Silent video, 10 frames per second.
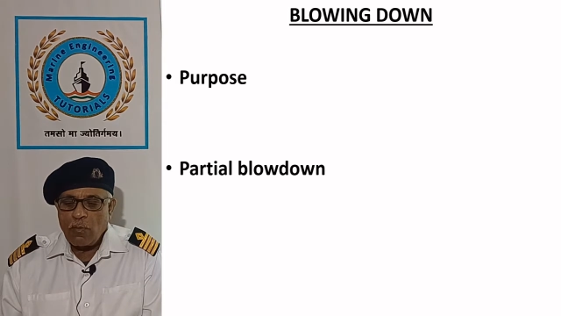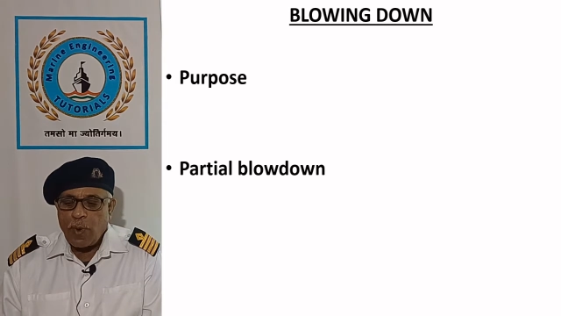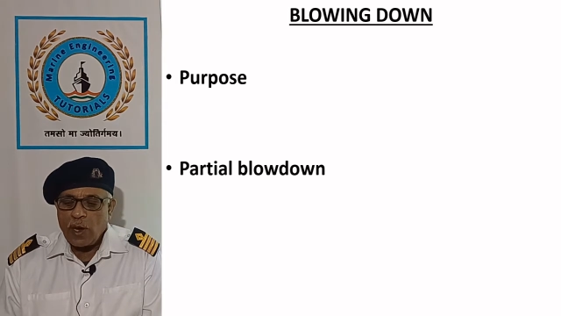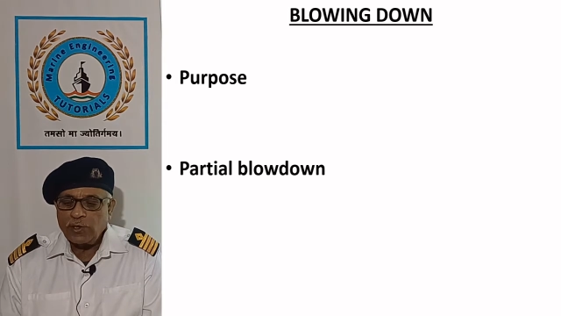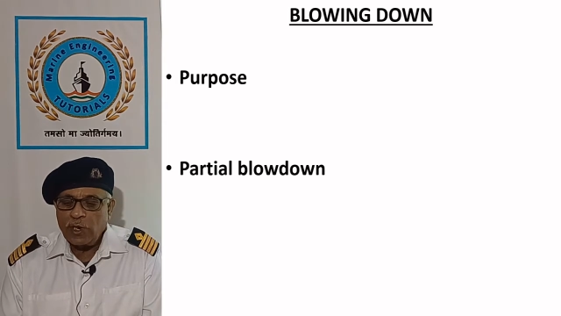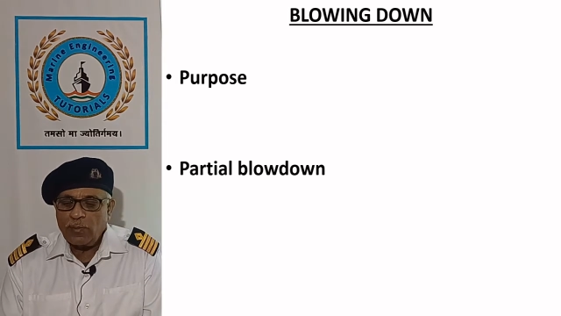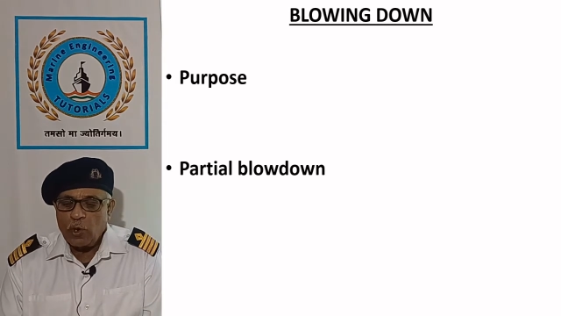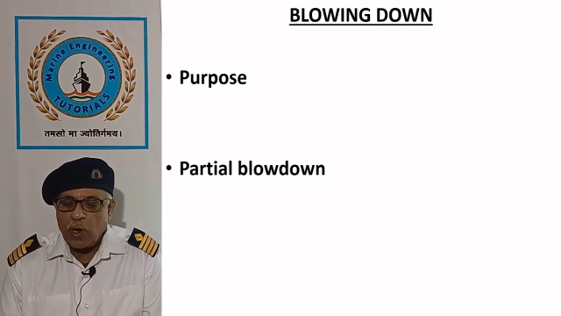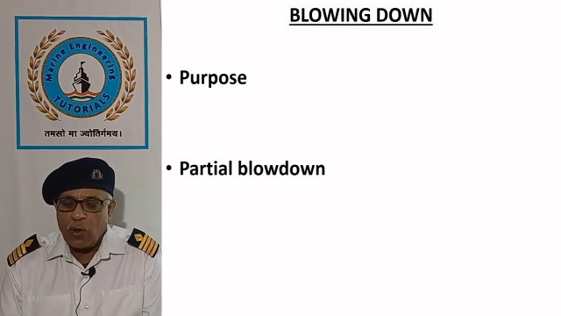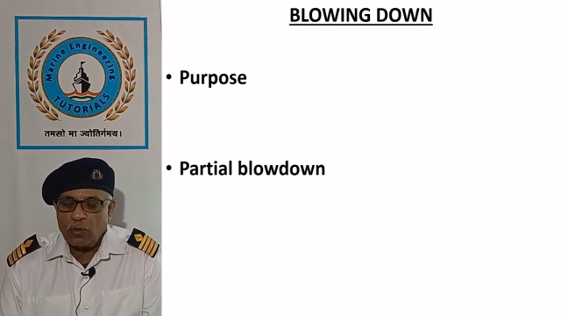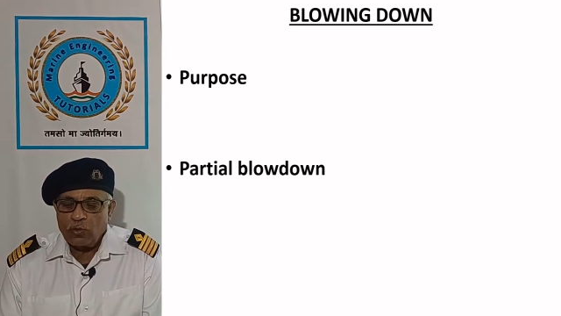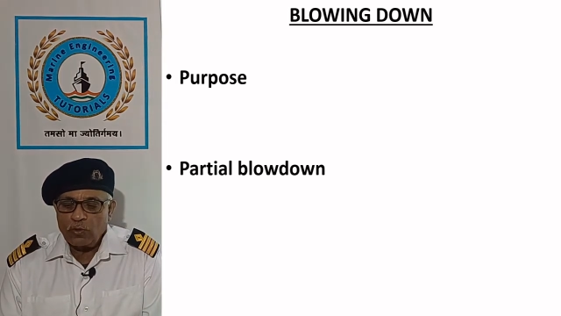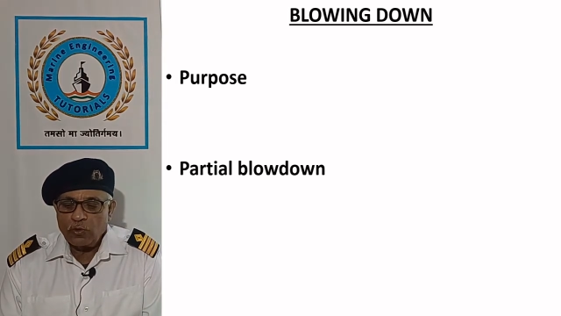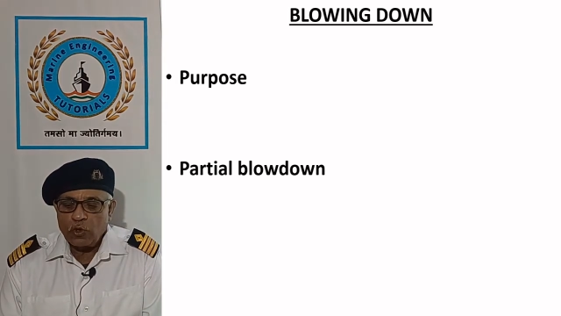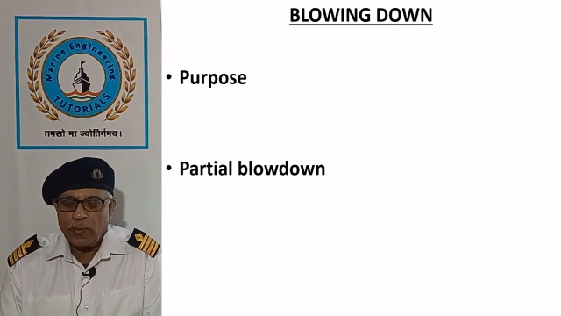Partial
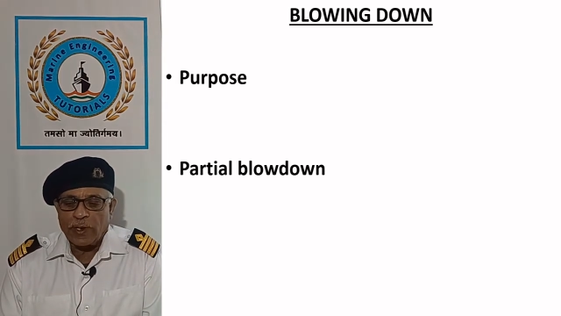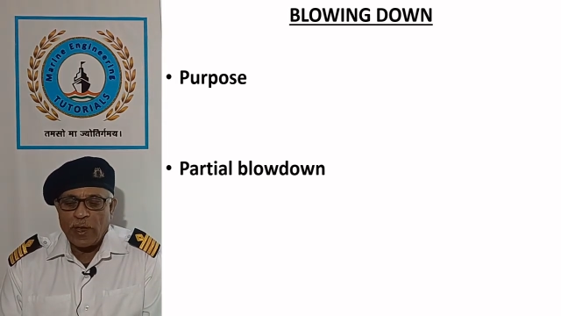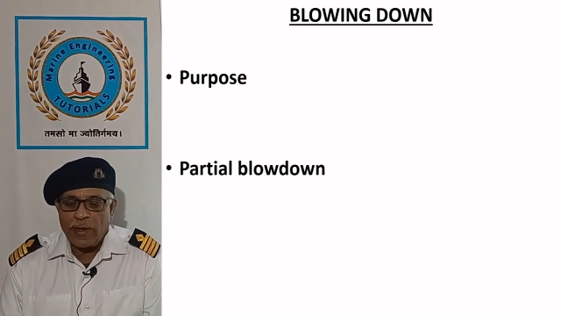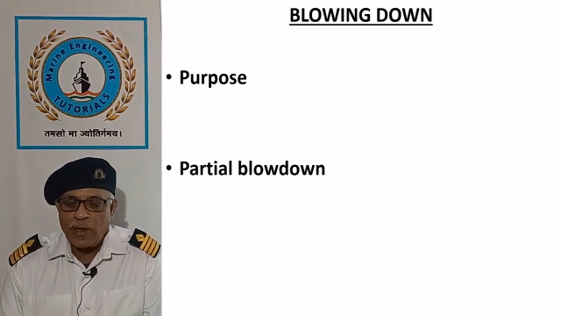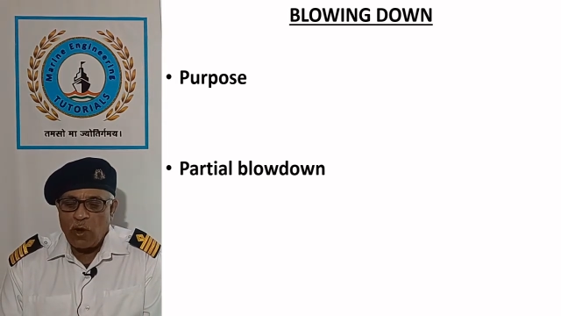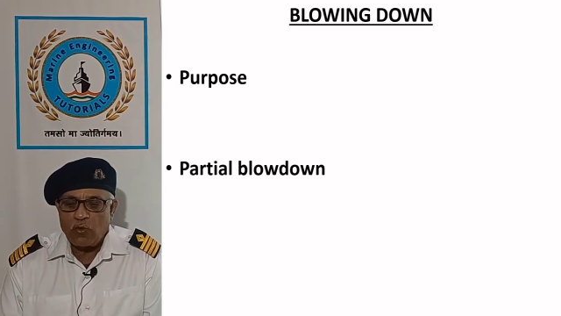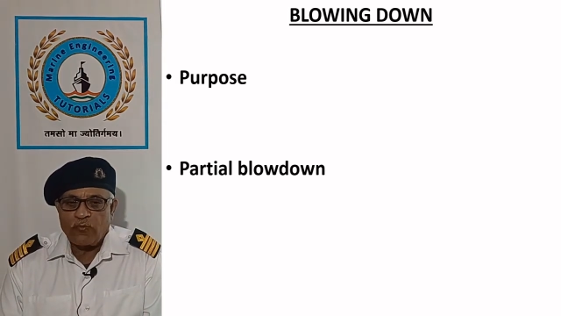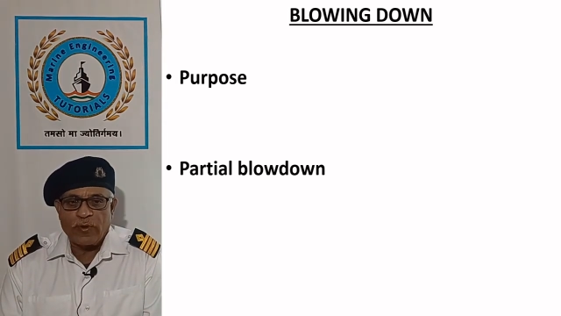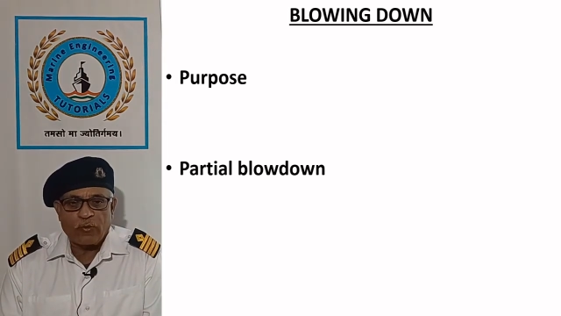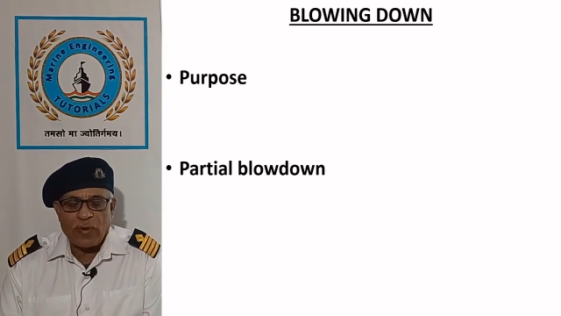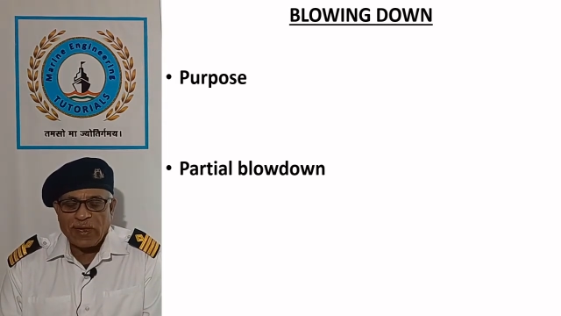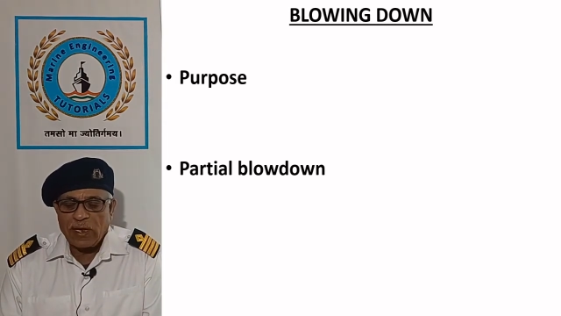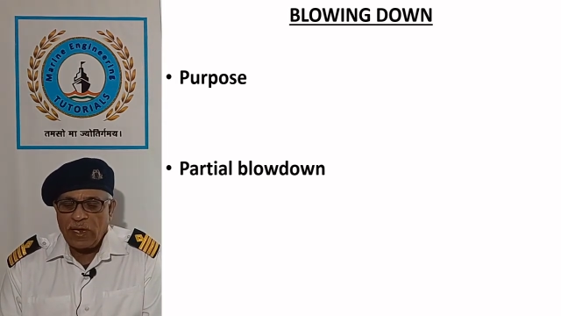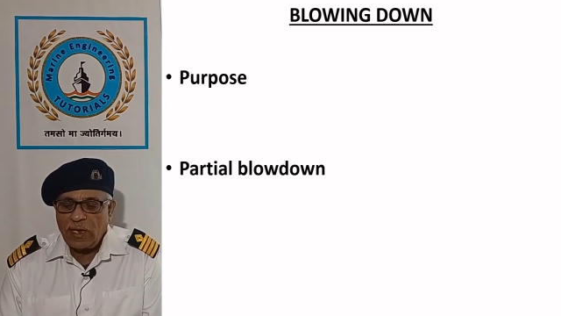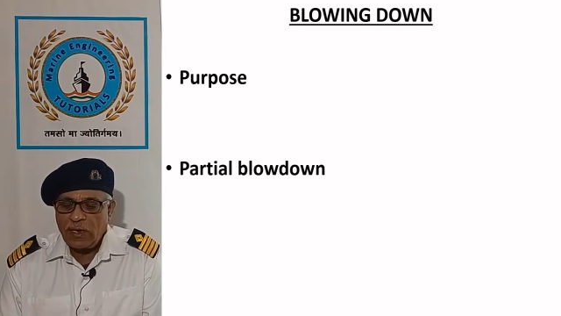blowdown should be carried out
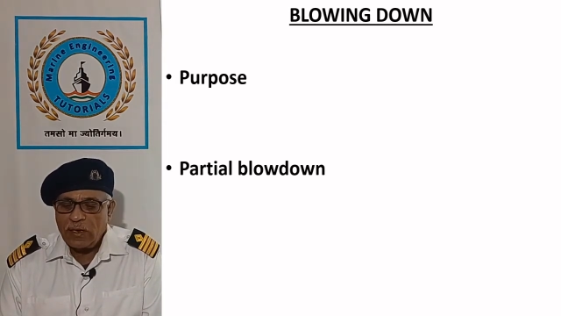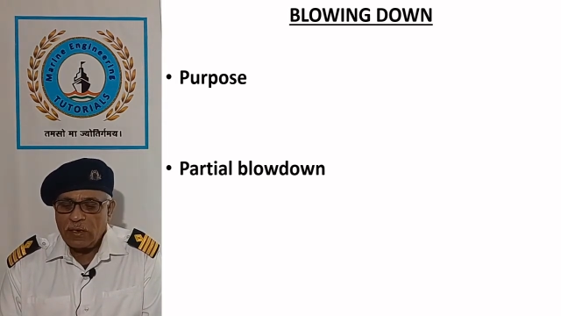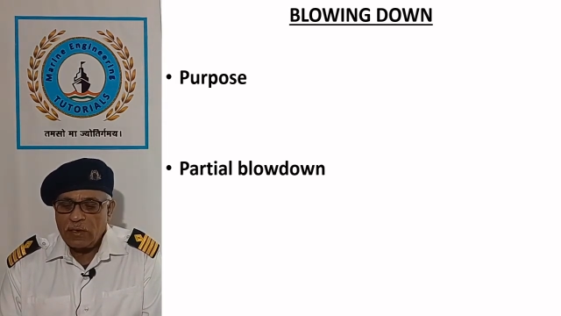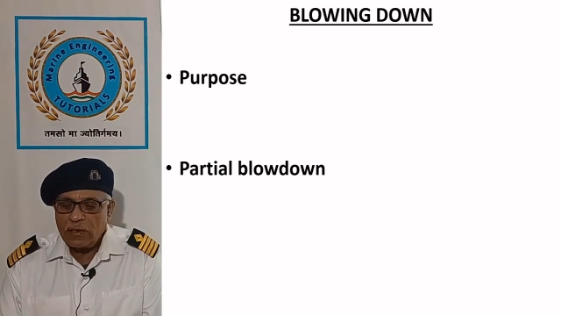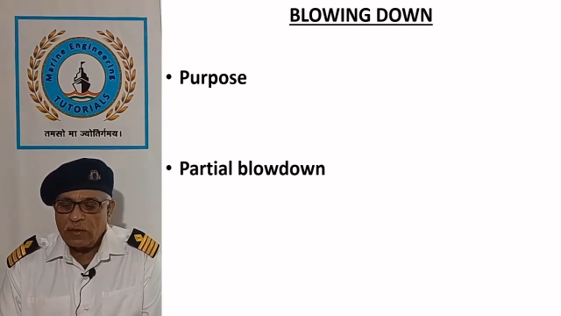frequently,